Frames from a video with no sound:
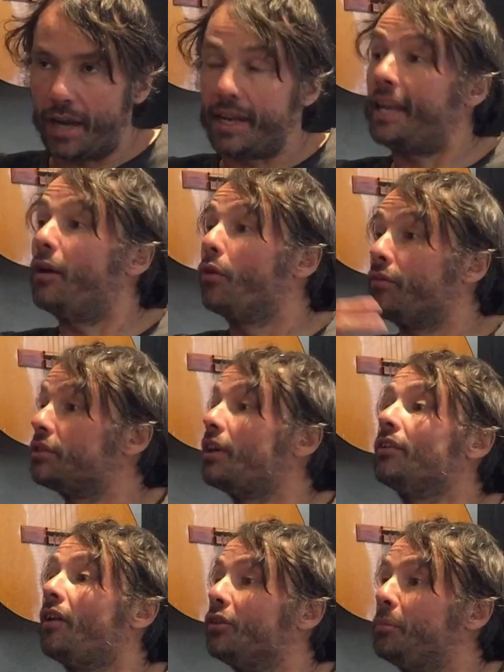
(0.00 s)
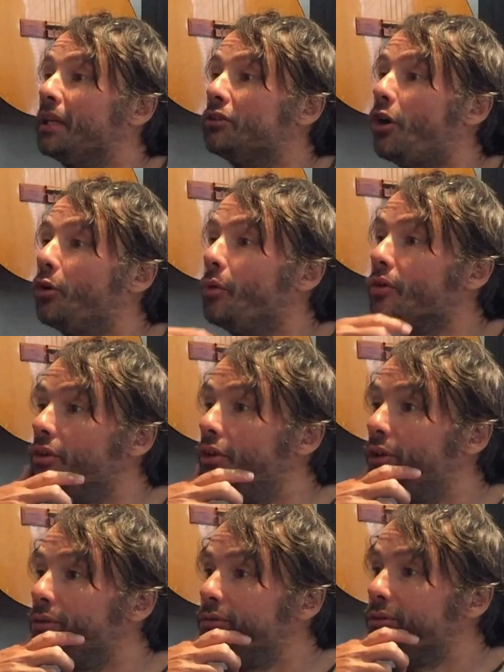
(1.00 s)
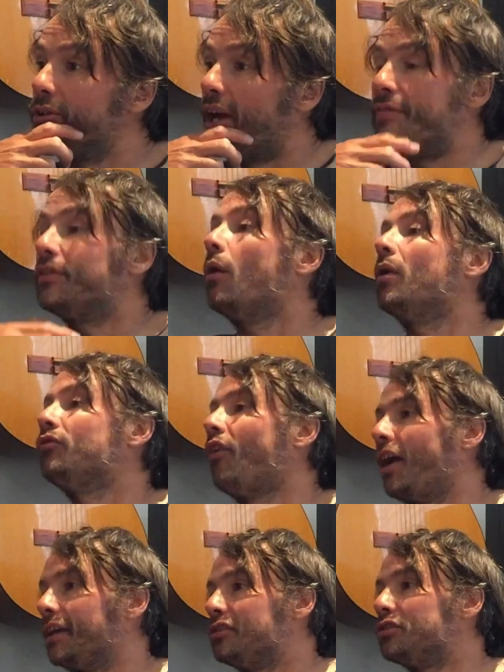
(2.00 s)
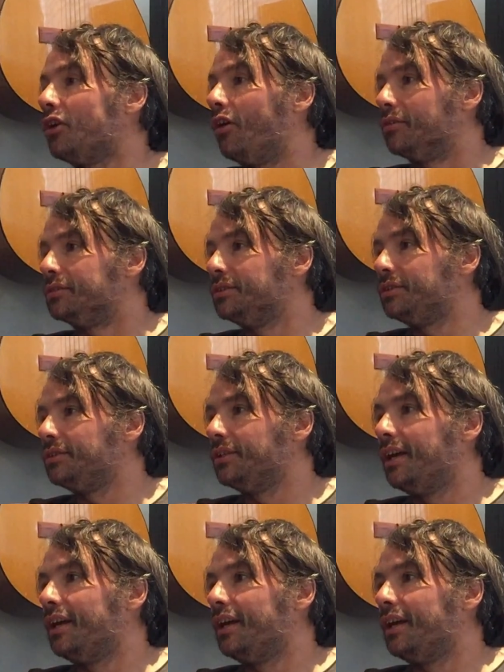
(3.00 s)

And then all of a sudden I was being told what to do. Even though I was writing the songs,